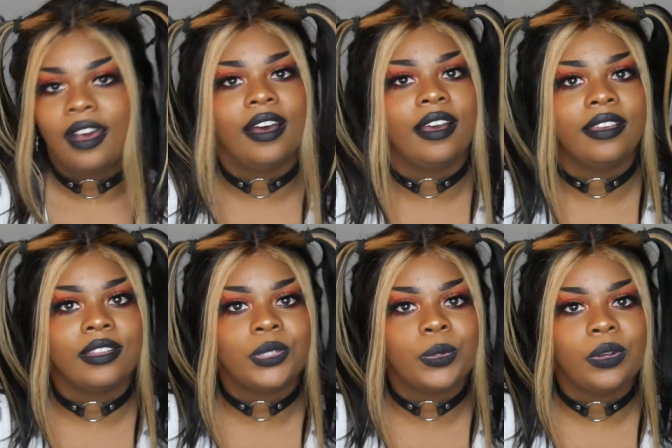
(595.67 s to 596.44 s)
Uh,
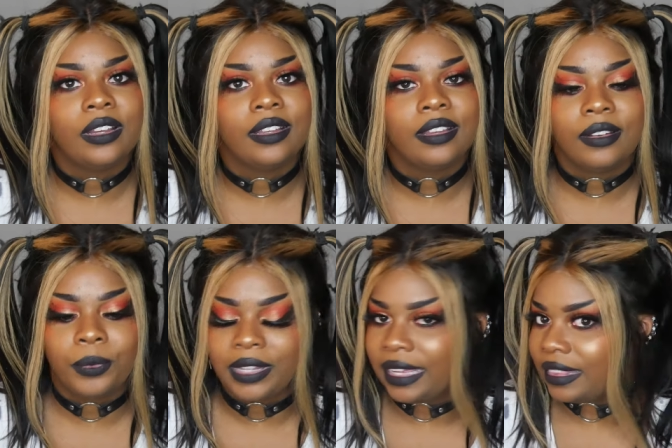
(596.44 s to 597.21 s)
get you a good
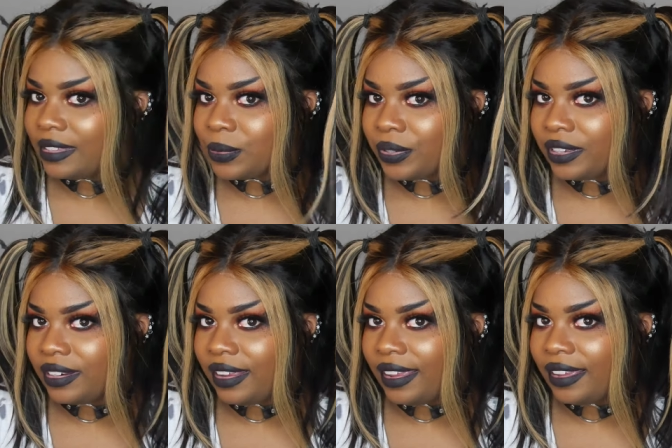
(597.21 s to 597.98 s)
one like this one
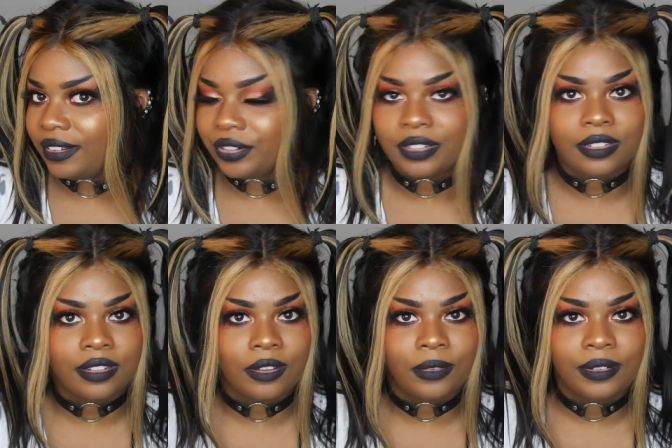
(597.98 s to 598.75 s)
and you're good to
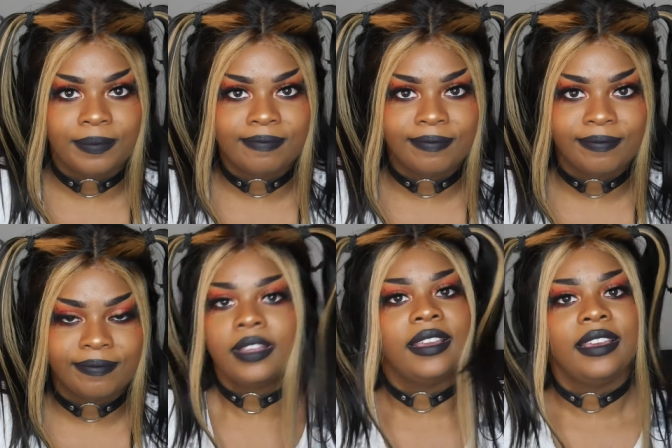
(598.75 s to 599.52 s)
go
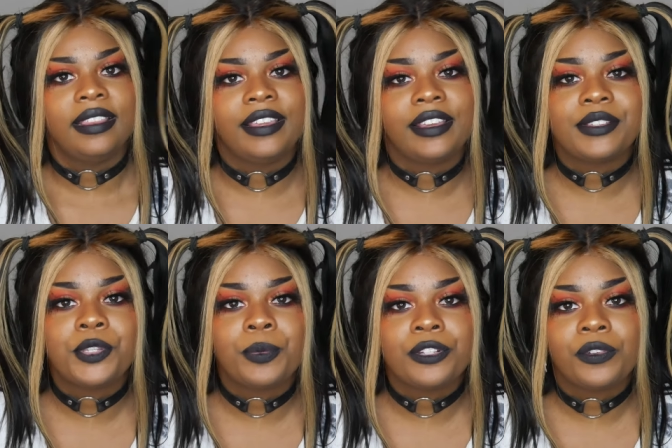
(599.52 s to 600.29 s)
thank you guys
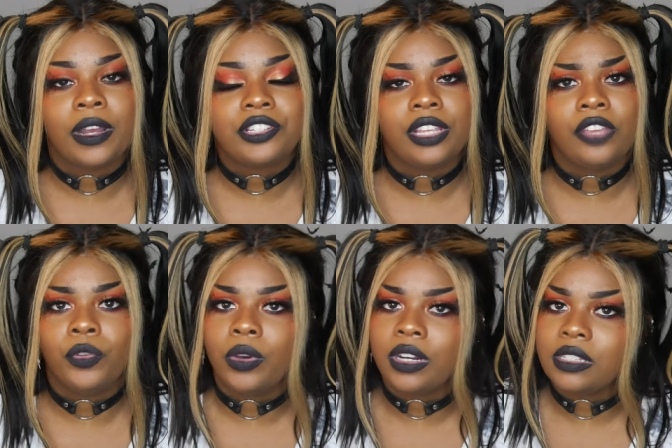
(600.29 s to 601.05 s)
so much for watching if
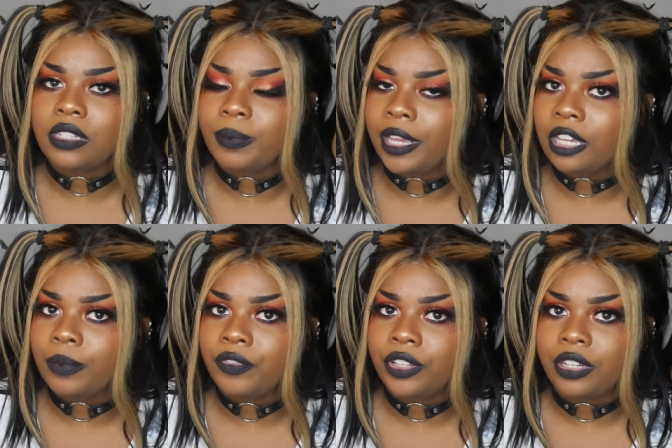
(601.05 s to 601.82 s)
you want to see makeup
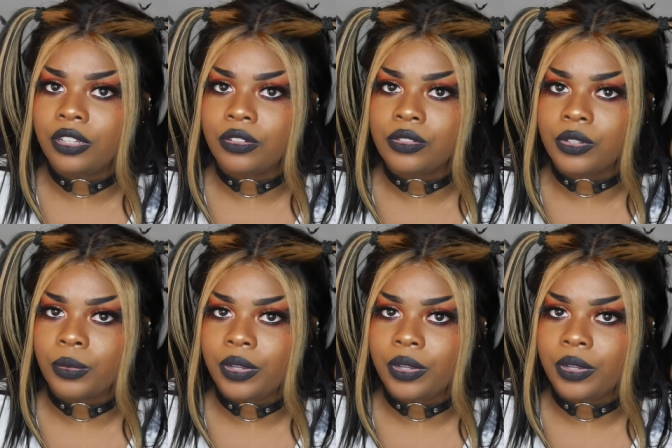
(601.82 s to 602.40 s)
videos or